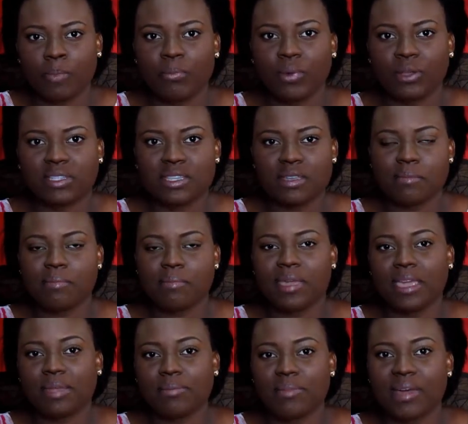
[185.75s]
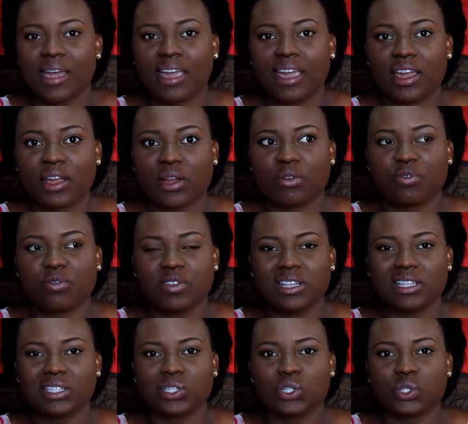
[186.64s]
but it made my hair
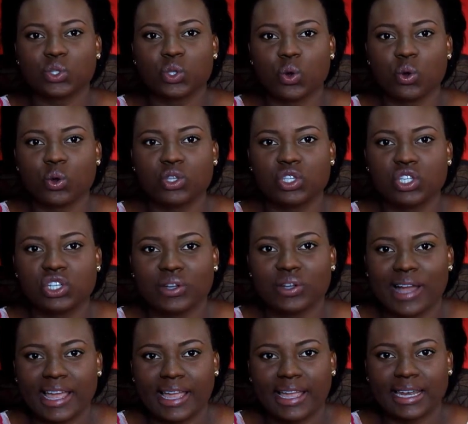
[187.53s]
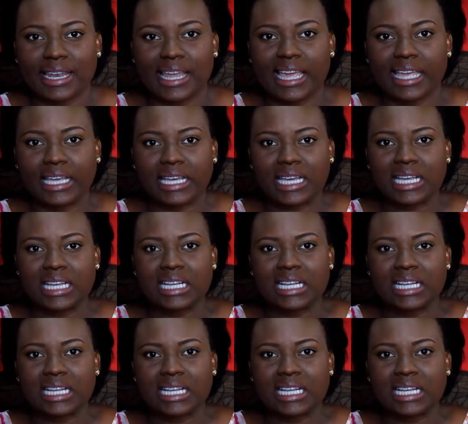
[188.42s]
feel so dry, like